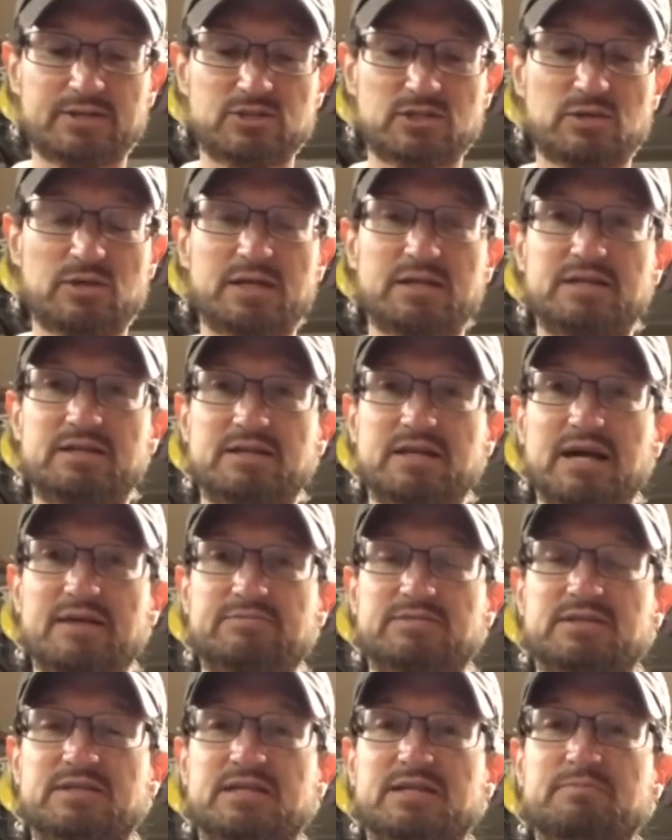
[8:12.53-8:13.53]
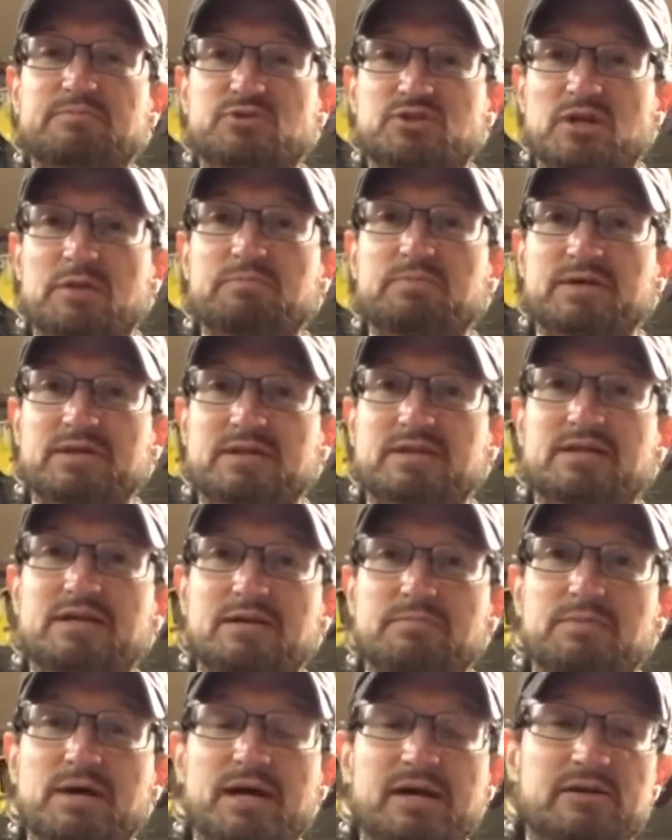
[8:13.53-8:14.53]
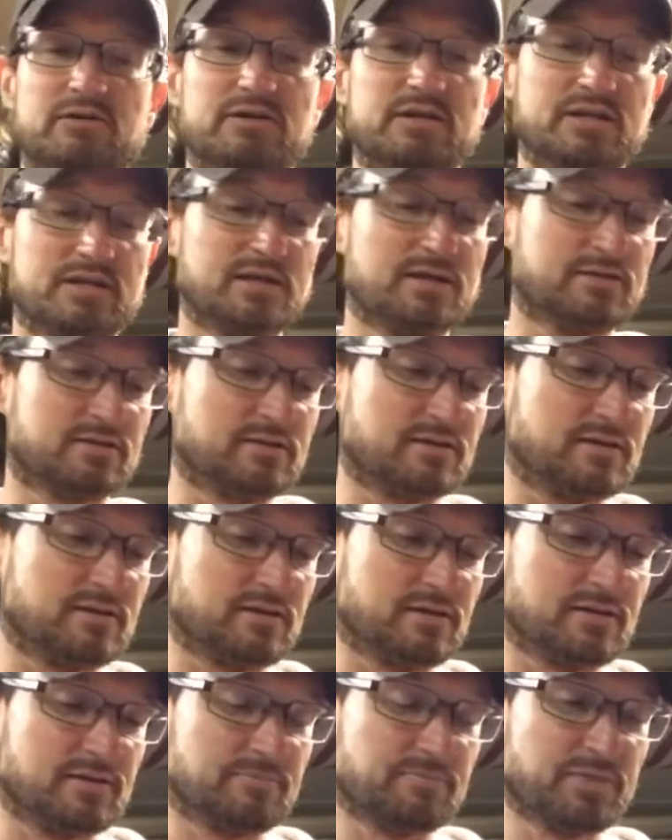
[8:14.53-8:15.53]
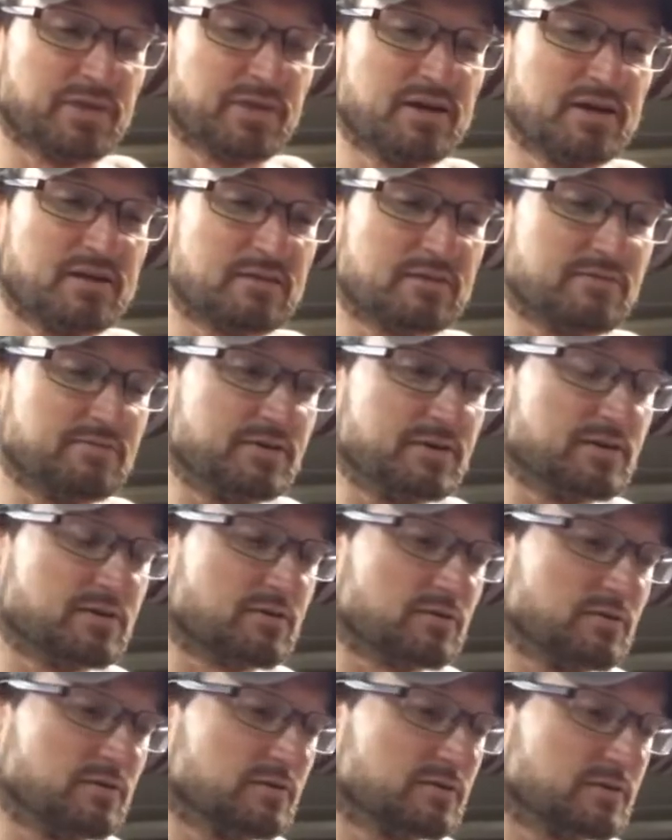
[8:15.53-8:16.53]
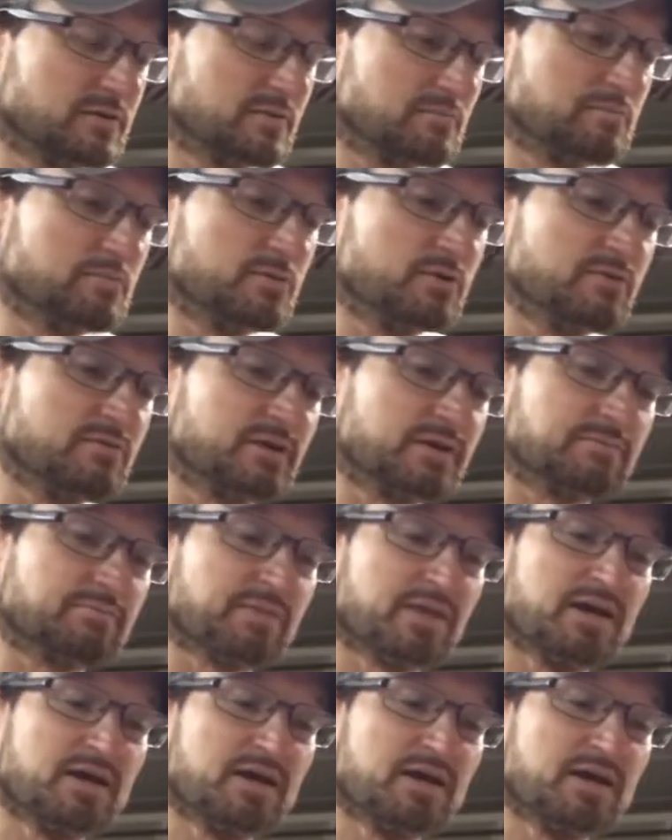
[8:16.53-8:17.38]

So I'd have to keep jumping the dead battery to get the, uh, the vehicle moving.